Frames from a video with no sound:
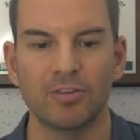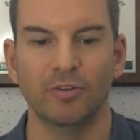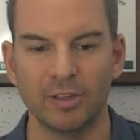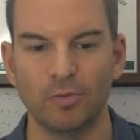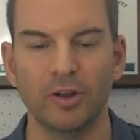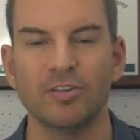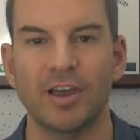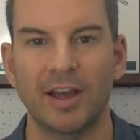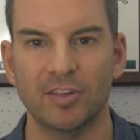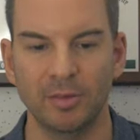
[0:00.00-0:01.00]
so it's one
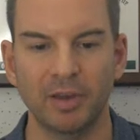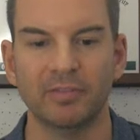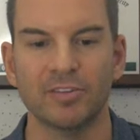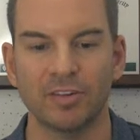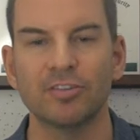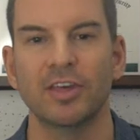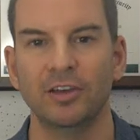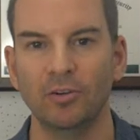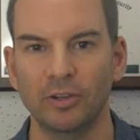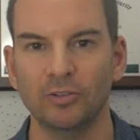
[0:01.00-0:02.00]
chassis, but there's a
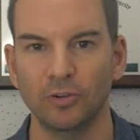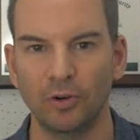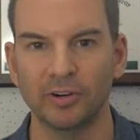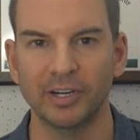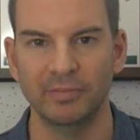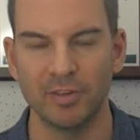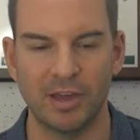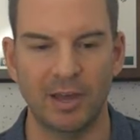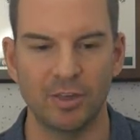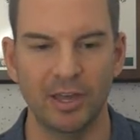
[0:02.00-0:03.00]
single controller in the
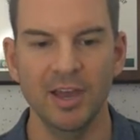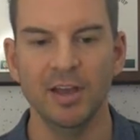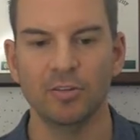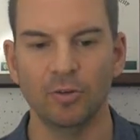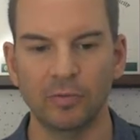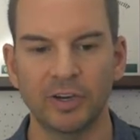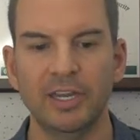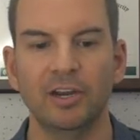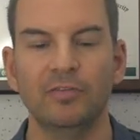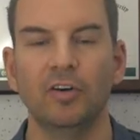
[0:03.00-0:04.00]
chassis. So over
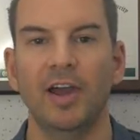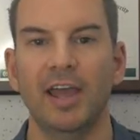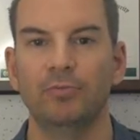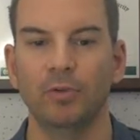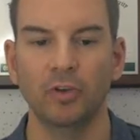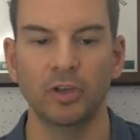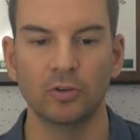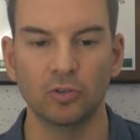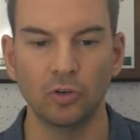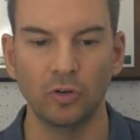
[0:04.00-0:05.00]
here on the left, we've got
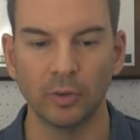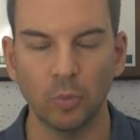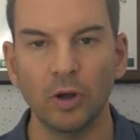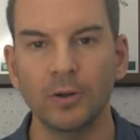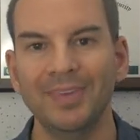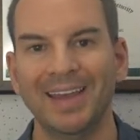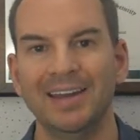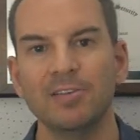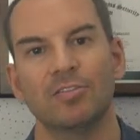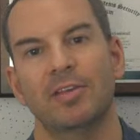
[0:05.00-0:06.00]
controller one
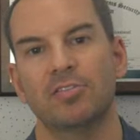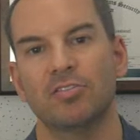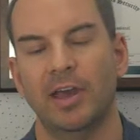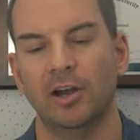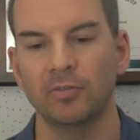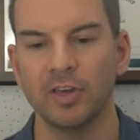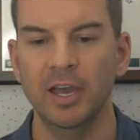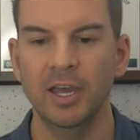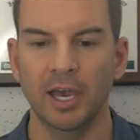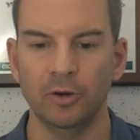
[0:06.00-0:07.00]
and its disc shelves.
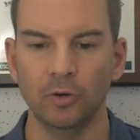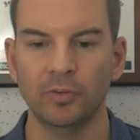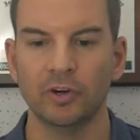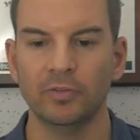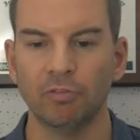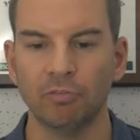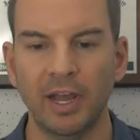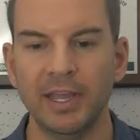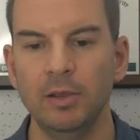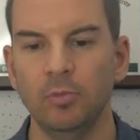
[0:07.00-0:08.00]
And over on the
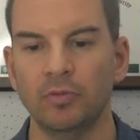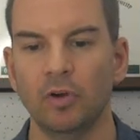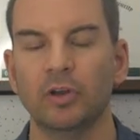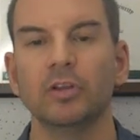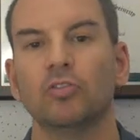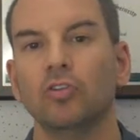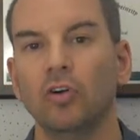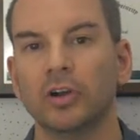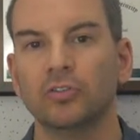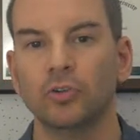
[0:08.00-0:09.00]
right, we've got
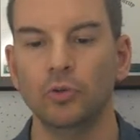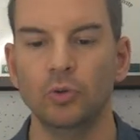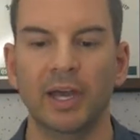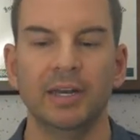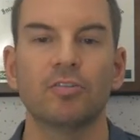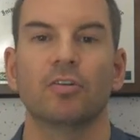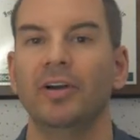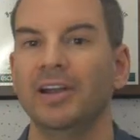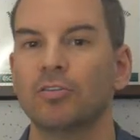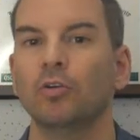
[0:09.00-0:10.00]
controller two and it's
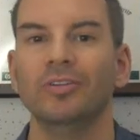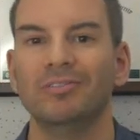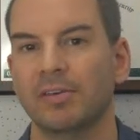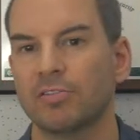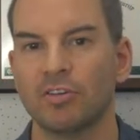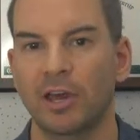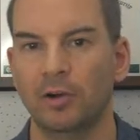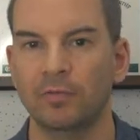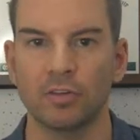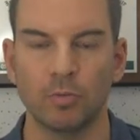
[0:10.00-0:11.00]
got its own disc
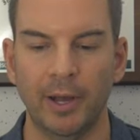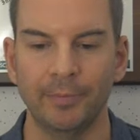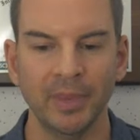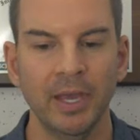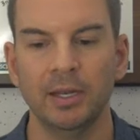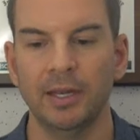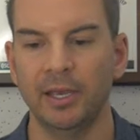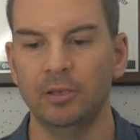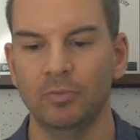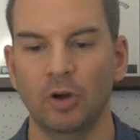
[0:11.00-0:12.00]
shelves as well.
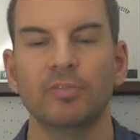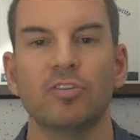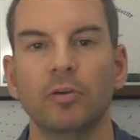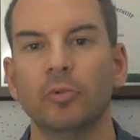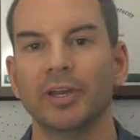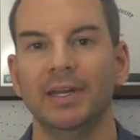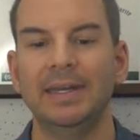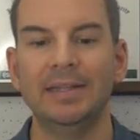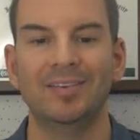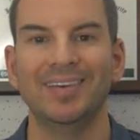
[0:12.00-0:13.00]
Now, obviously, we're going to
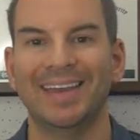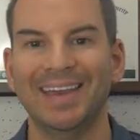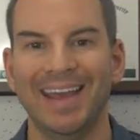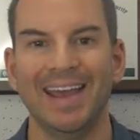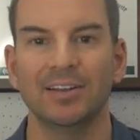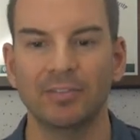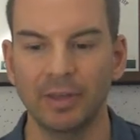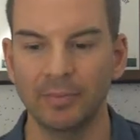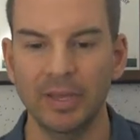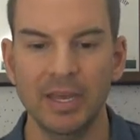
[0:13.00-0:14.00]
need to connect
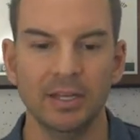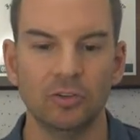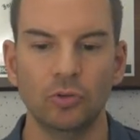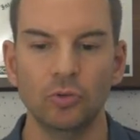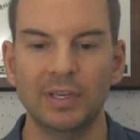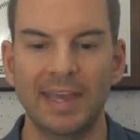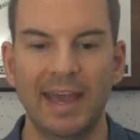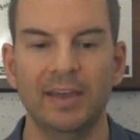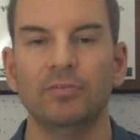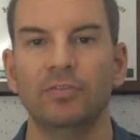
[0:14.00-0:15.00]
them to
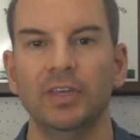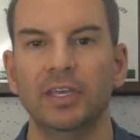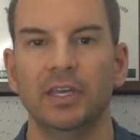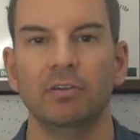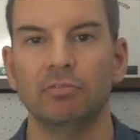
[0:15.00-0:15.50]
get the